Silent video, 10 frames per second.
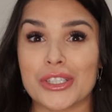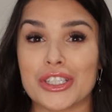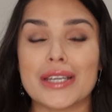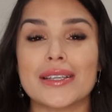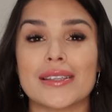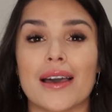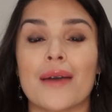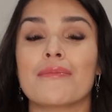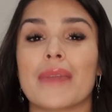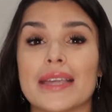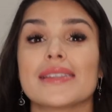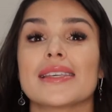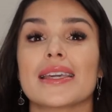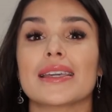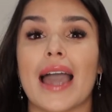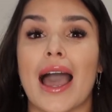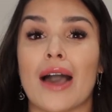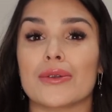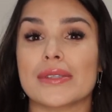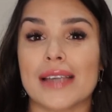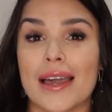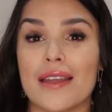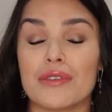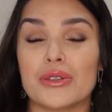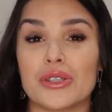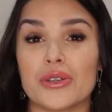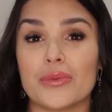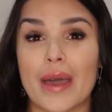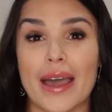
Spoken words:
she is amazing outside of YouTube.